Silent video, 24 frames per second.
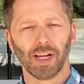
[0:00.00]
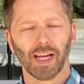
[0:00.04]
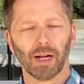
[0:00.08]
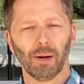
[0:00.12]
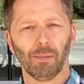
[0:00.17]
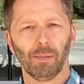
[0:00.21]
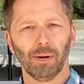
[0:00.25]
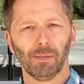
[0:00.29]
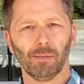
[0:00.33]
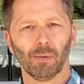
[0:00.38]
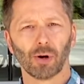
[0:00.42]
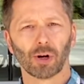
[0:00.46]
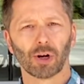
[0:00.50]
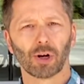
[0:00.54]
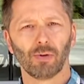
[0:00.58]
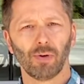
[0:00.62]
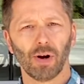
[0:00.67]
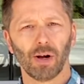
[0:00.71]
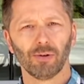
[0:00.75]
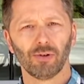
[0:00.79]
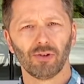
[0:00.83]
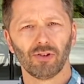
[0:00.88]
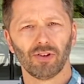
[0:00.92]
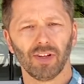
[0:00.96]
you get a bit more
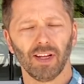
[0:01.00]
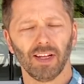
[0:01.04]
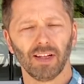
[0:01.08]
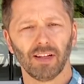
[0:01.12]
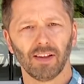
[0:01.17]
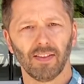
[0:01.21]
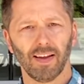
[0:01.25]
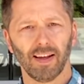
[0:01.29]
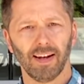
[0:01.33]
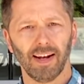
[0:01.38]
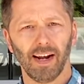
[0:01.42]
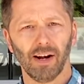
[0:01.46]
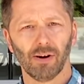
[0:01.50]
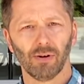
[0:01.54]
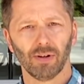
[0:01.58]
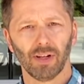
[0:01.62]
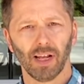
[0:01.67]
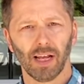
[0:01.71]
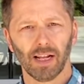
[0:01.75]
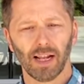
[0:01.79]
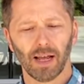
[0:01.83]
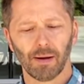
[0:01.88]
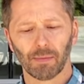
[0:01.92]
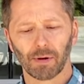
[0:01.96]
crouched into that
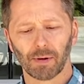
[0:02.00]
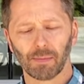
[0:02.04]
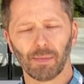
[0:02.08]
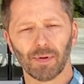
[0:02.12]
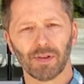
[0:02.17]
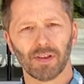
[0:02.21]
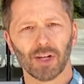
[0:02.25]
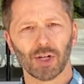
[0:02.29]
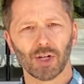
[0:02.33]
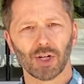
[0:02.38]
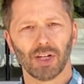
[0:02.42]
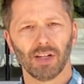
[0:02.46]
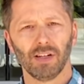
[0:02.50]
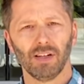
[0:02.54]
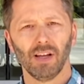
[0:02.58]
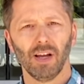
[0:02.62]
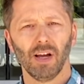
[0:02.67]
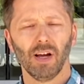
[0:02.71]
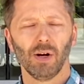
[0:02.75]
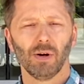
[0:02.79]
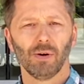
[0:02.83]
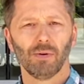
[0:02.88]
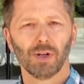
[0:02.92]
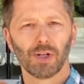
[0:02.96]
aerodynamic position,
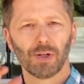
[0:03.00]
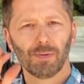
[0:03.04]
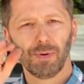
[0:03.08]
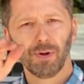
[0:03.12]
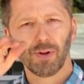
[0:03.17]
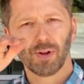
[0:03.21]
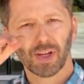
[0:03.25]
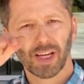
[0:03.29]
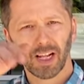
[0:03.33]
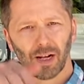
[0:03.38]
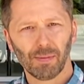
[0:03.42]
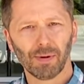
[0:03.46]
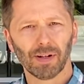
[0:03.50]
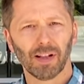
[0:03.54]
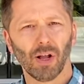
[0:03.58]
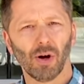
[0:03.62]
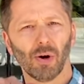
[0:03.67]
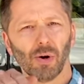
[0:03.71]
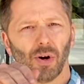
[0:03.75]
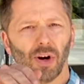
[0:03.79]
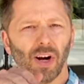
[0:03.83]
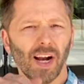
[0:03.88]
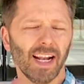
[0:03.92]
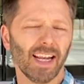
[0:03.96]
which means you get a bit
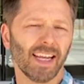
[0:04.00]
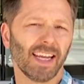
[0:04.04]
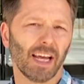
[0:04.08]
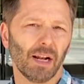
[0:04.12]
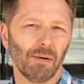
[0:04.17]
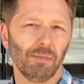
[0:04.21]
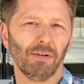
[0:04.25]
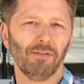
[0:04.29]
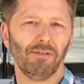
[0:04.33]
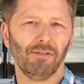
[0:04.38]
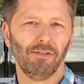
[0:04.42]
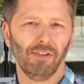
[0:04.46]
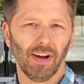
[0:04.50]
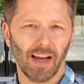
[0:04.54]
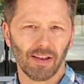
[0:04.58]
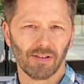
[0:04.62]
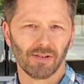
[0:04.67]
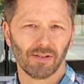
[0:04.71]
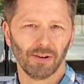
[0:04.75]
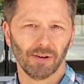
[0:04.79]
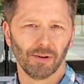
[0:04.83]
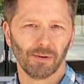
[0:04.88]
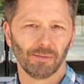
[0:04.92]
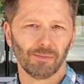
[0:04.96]
lower and you get a bit
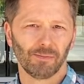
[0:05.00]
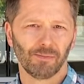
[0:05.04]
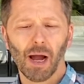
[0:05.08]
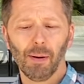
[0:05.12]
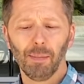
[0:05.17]
faster.